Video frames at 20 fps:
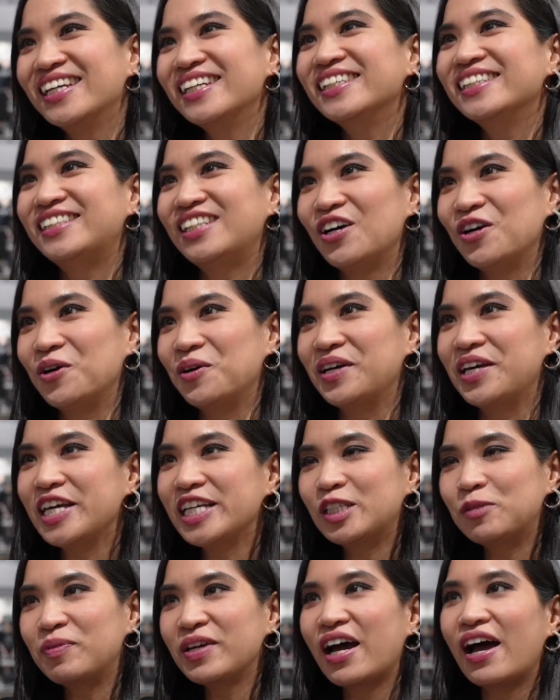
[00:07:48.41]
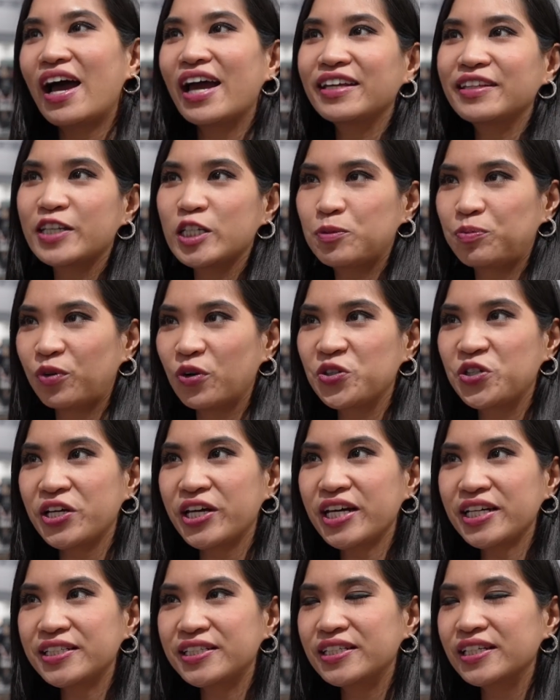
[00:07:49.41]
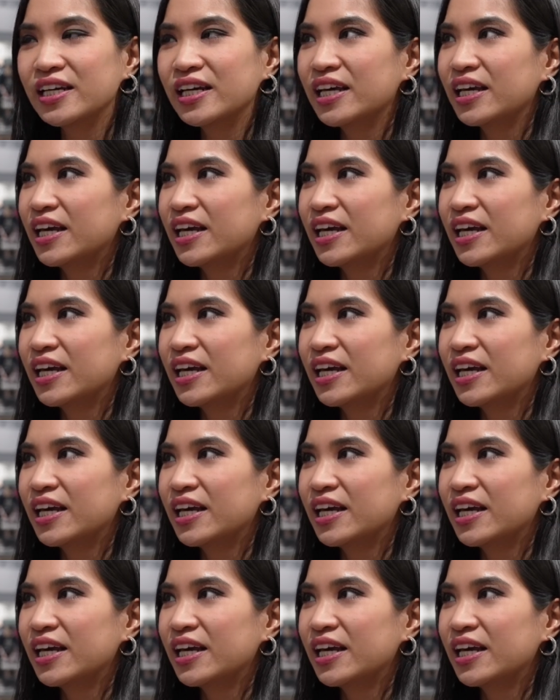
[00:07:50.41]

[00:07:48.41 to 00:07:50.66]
So he's behind this project.